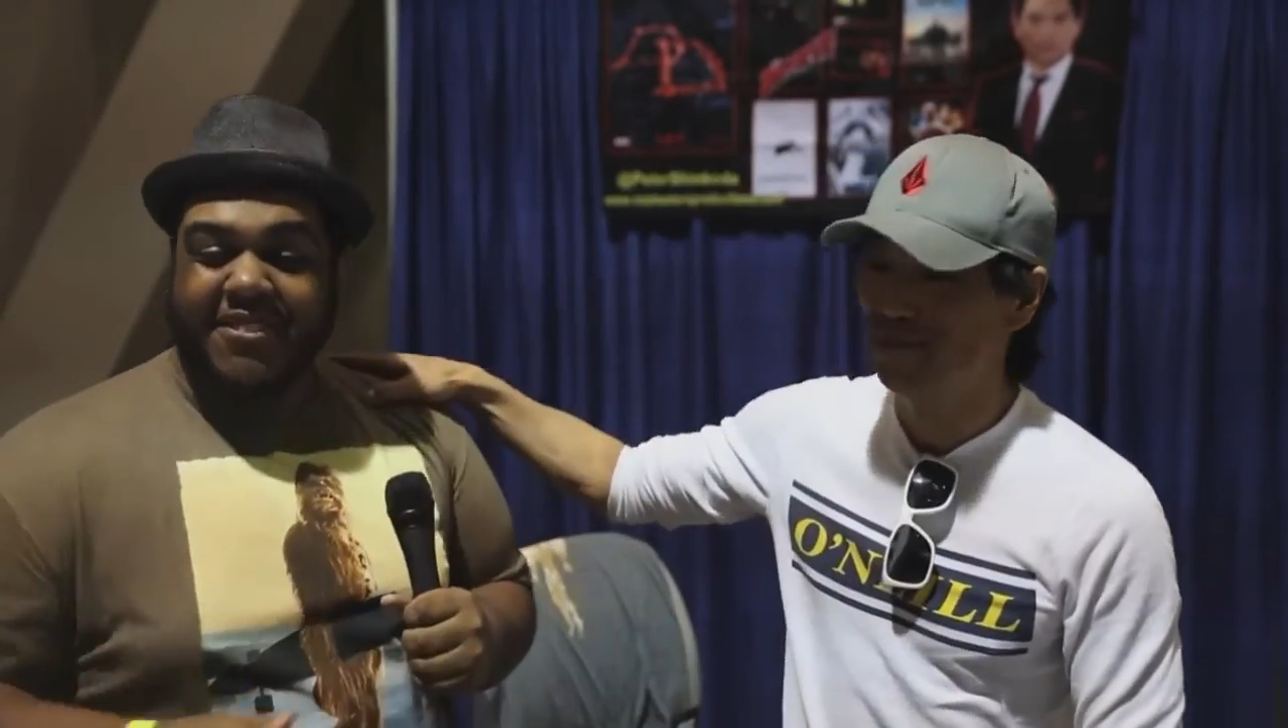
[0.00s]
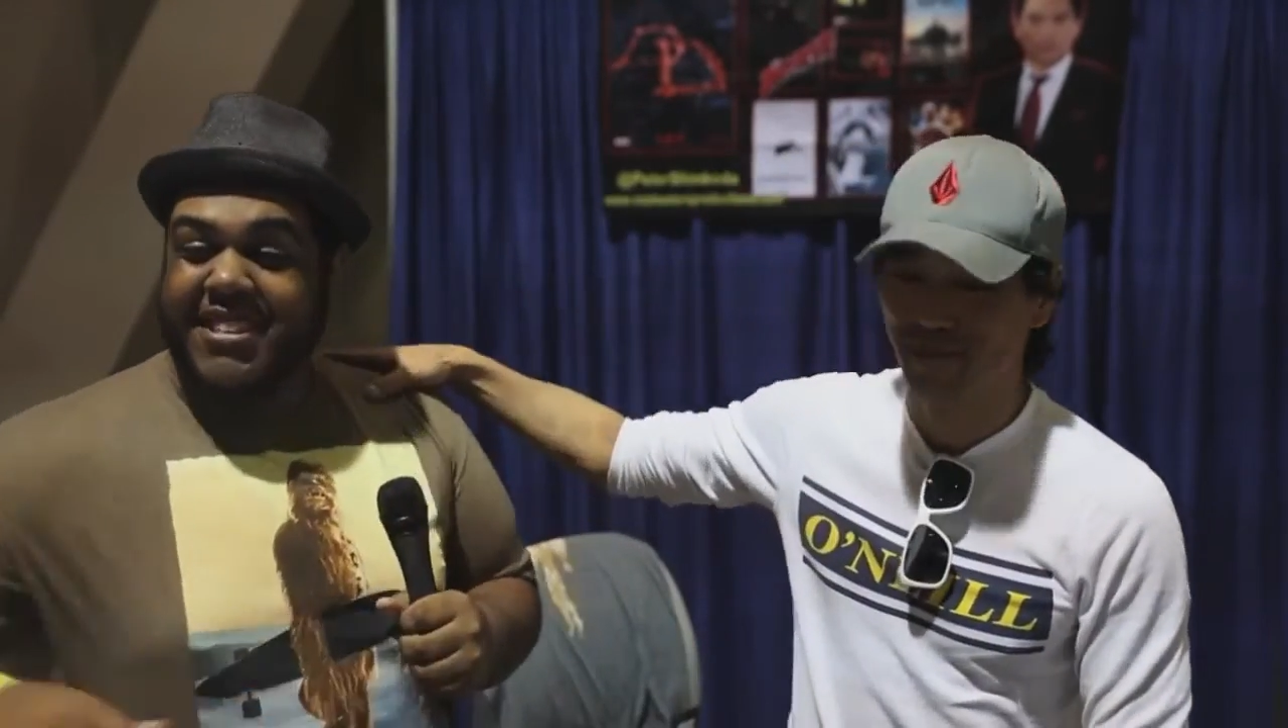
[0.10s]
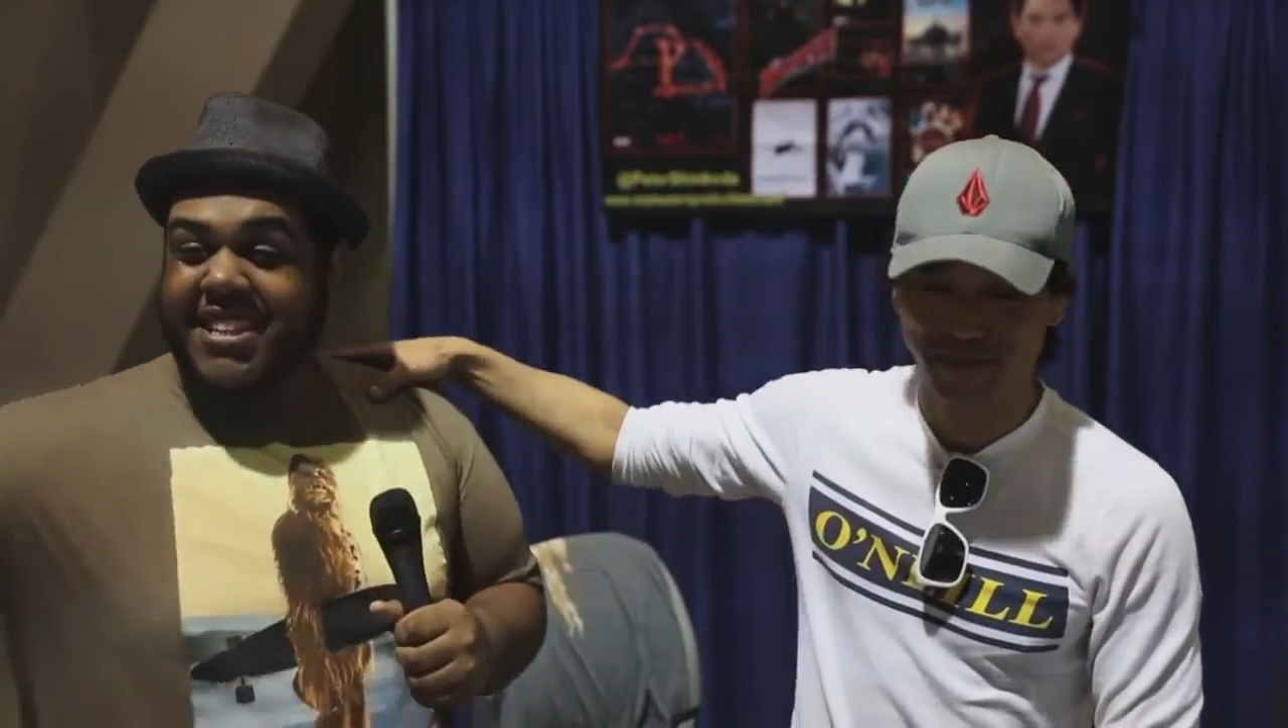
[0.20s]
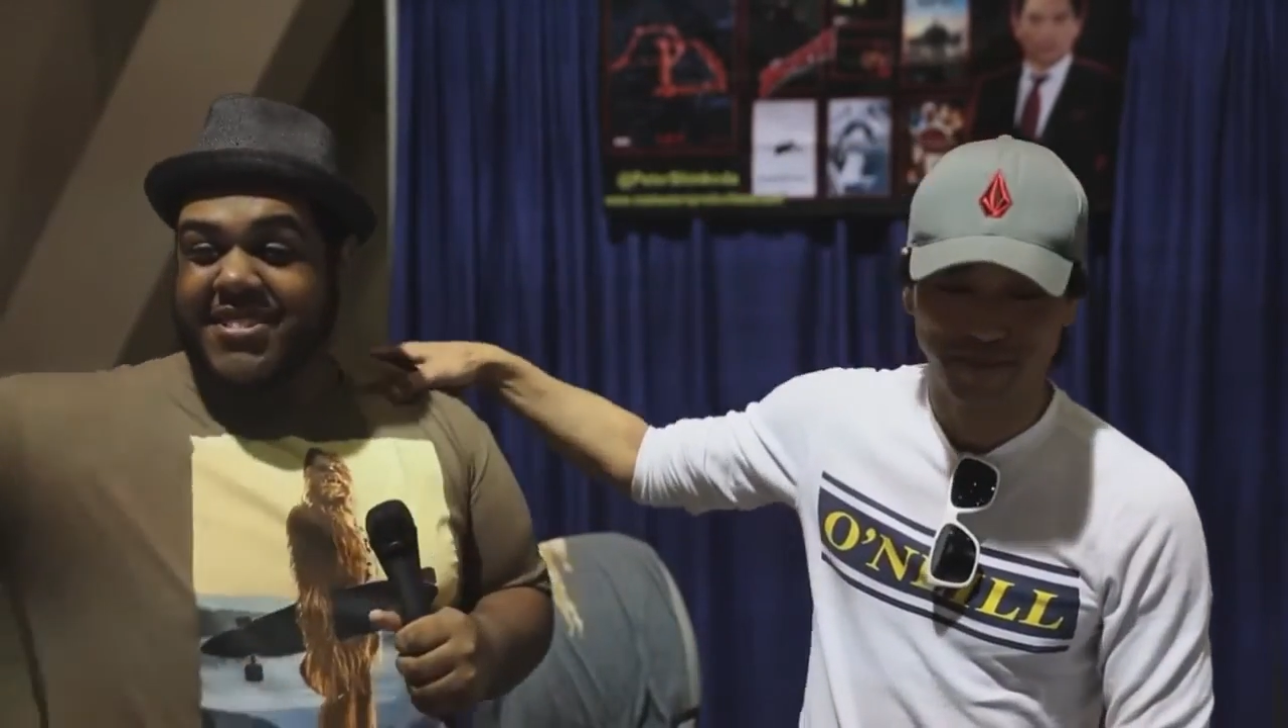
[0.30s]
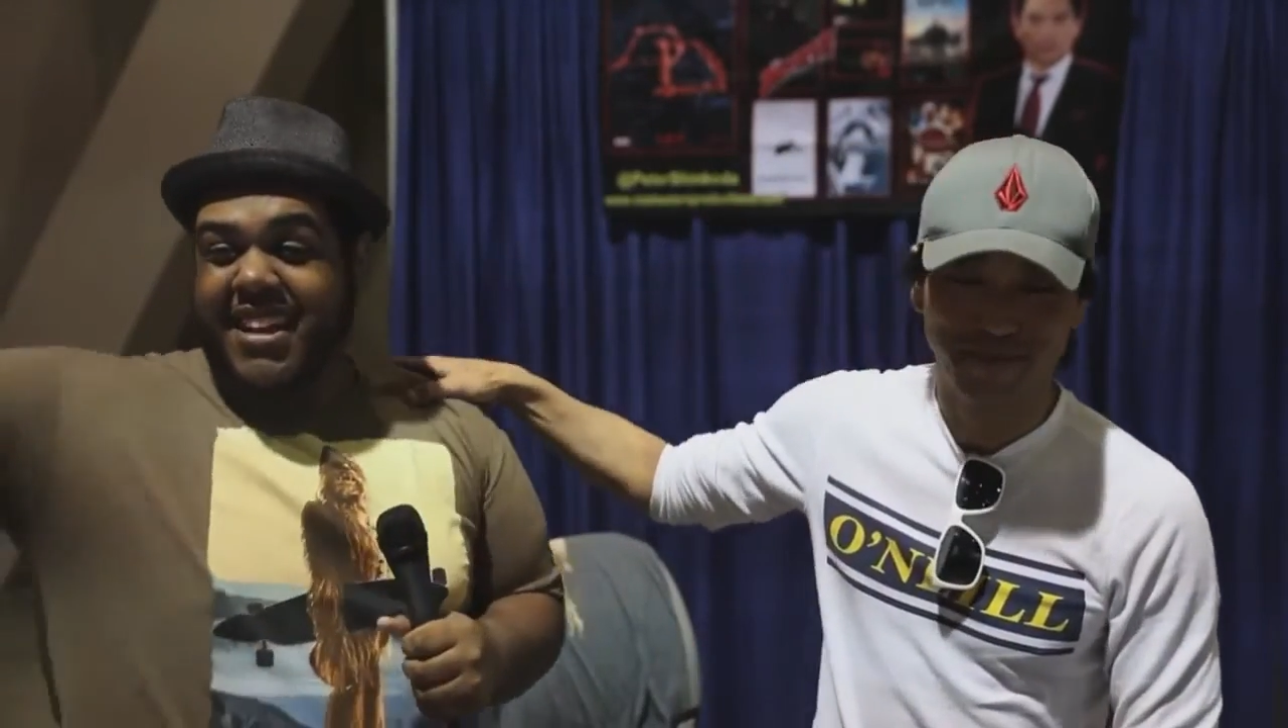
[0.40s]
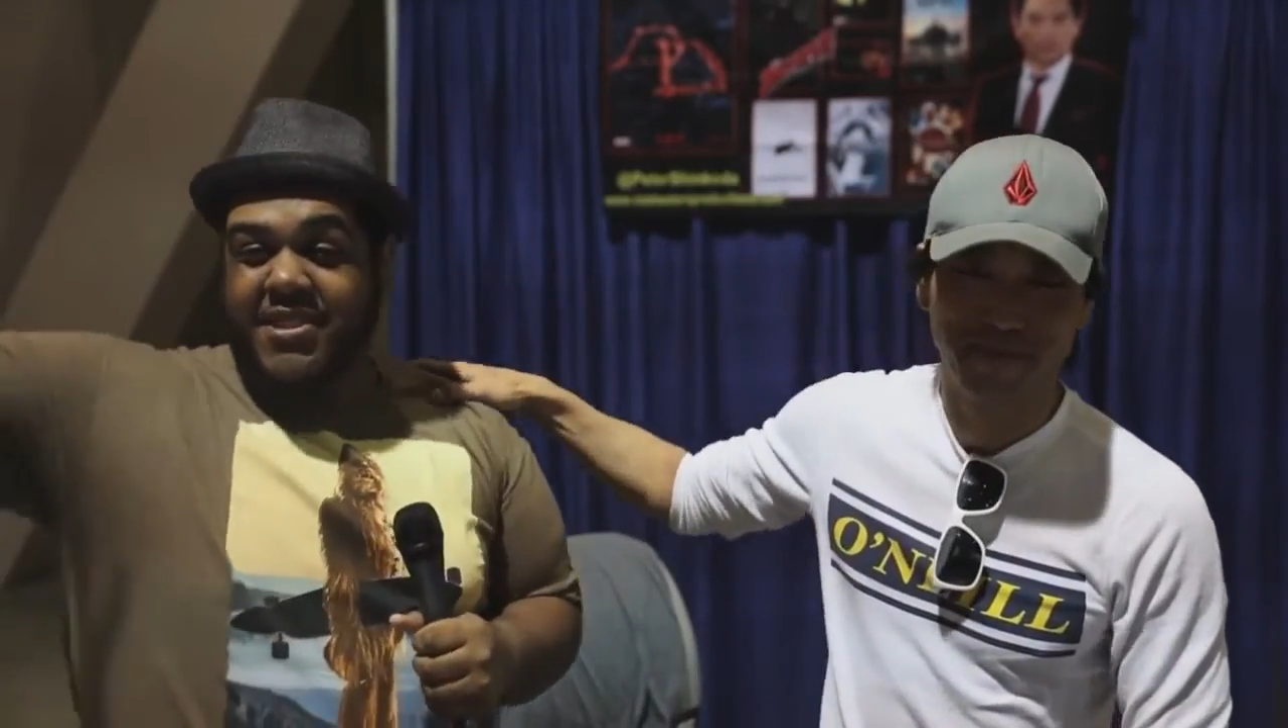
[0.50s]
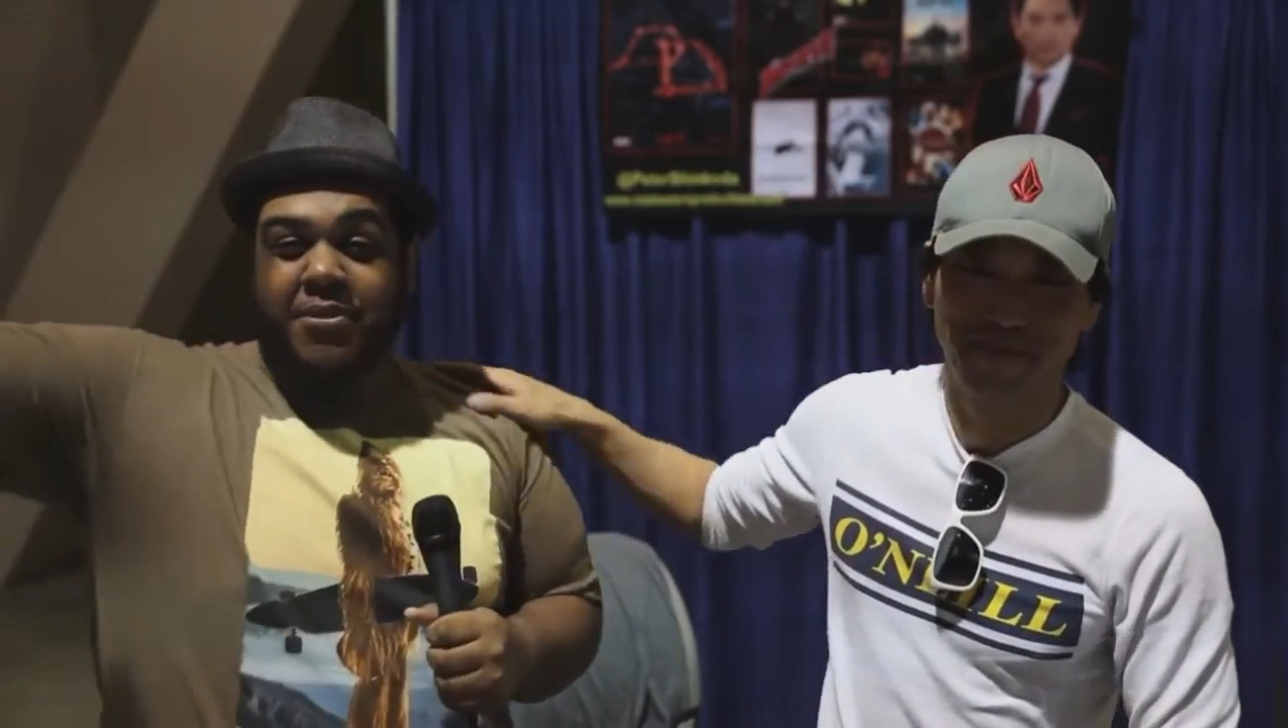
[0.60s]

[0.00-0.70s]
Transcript: Well, thank you guys